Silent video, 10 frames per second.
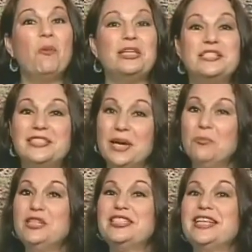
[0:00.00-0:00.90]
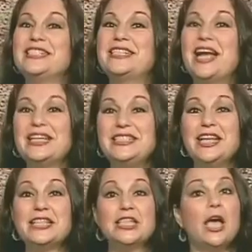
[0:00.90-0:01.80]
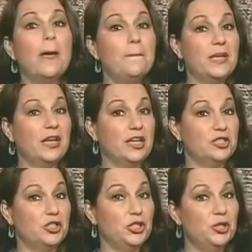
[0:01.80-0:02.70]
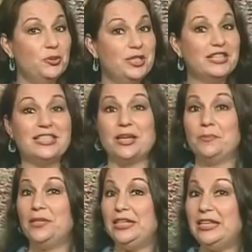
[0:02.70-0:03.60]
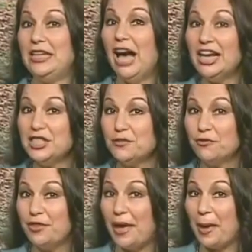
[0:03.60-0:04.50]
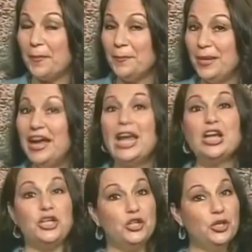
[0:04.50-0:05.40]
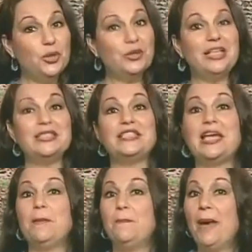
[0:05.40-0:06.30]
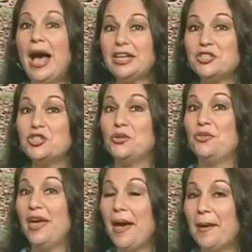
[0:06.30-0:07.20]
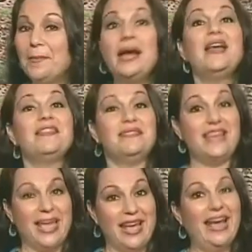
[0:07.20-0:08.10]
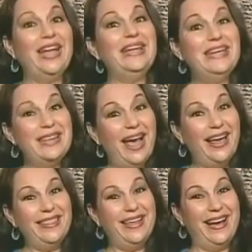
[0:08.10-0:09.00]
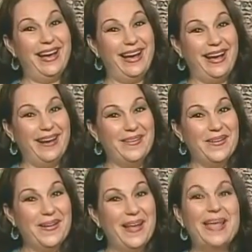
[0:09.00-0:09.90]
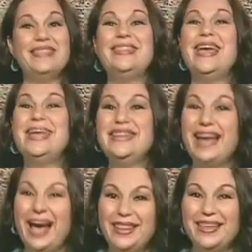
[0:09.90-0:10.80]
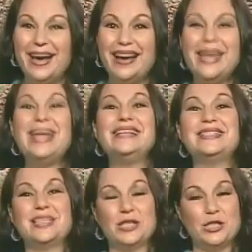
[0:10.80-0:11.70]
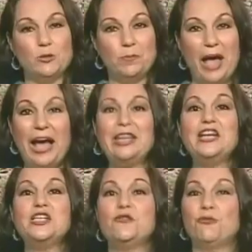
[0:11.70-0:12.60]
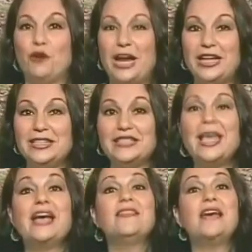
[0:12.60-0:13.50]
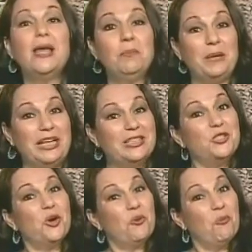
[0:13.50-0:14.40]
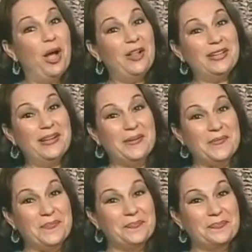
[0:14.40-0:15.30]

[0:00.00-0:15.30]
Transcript: When someone says gracias because you did something nice for them, you can say back to them de nada. De nada is the Spanish phrase that means you're welcome.